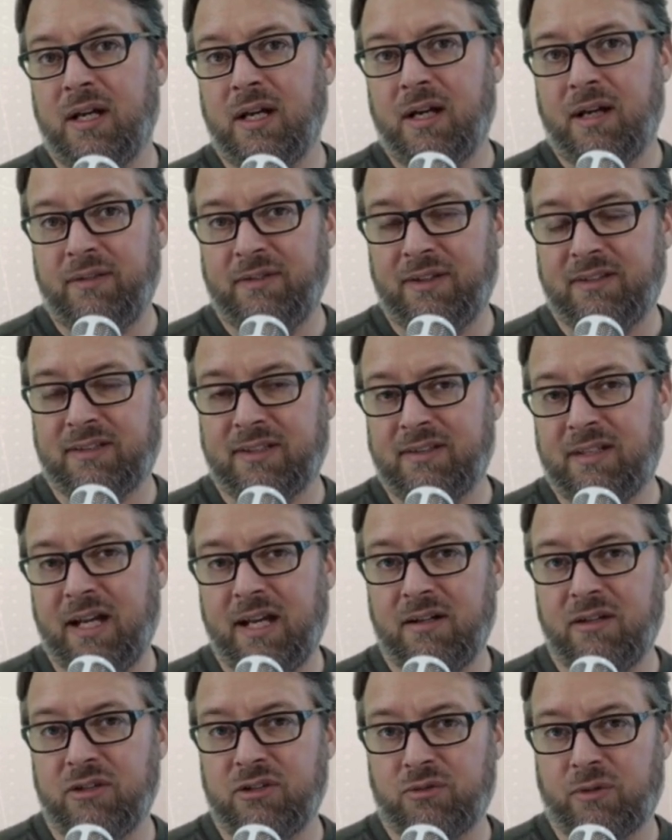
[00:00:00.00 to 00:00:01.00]
of these
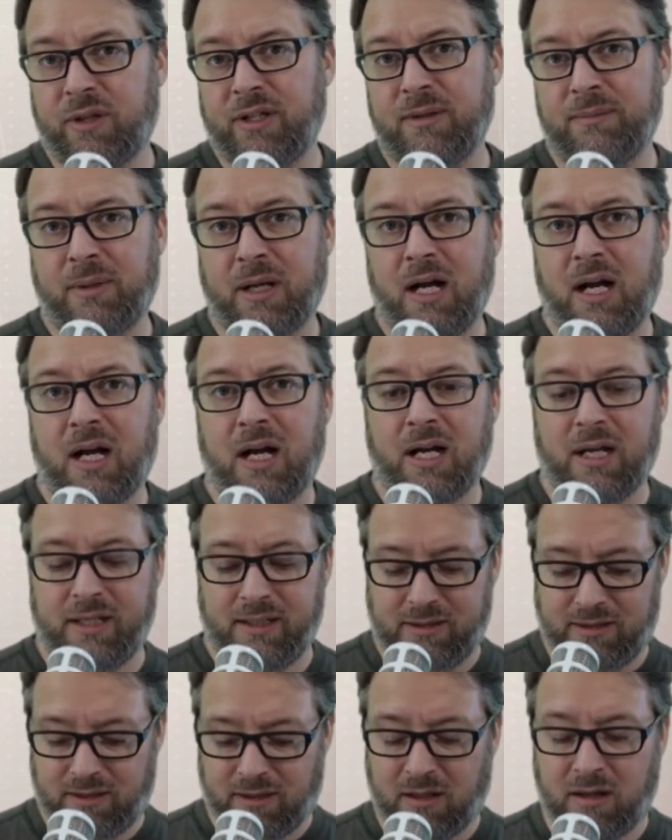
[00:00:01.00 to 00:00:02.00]
containers running
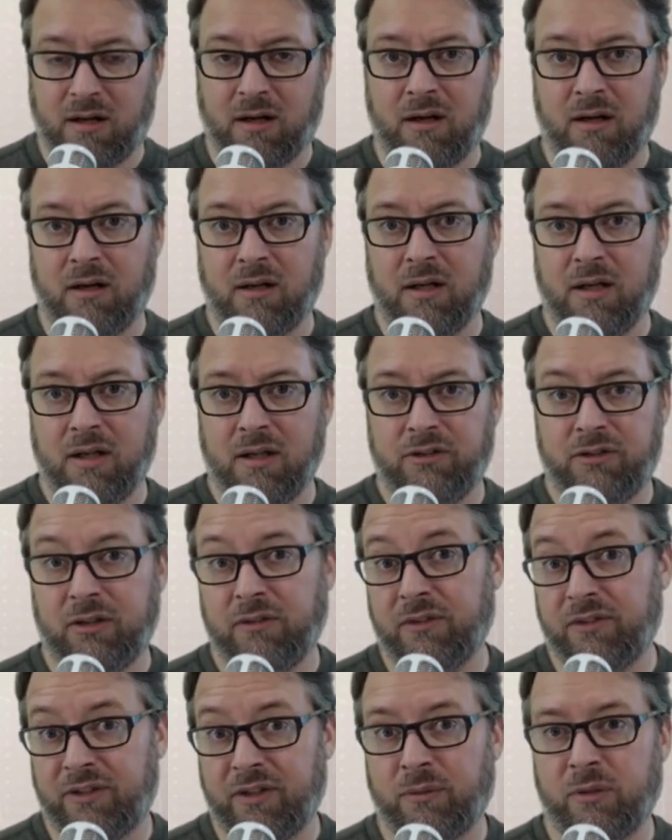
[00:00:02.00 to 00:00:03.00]
behind our
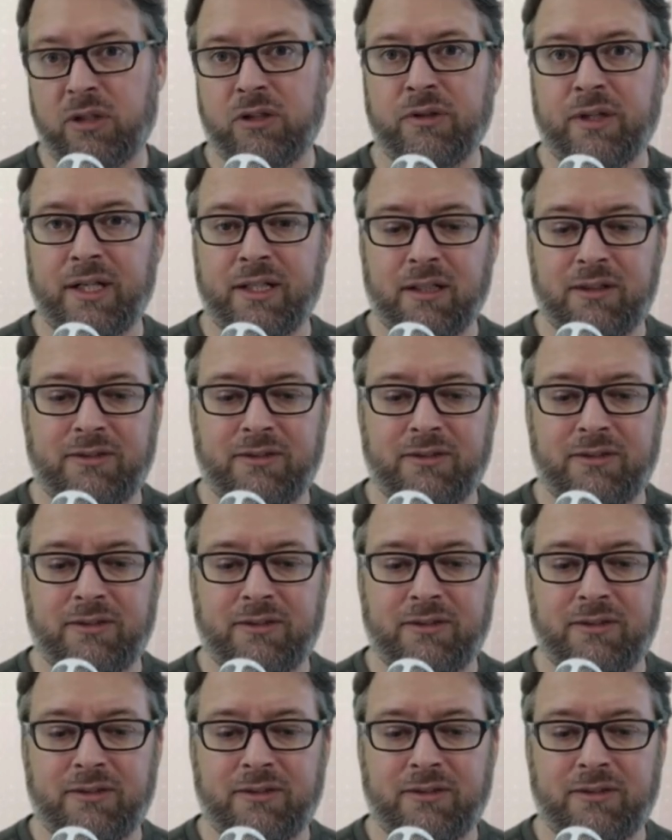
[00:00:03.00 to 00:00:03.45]
service that we'll create in a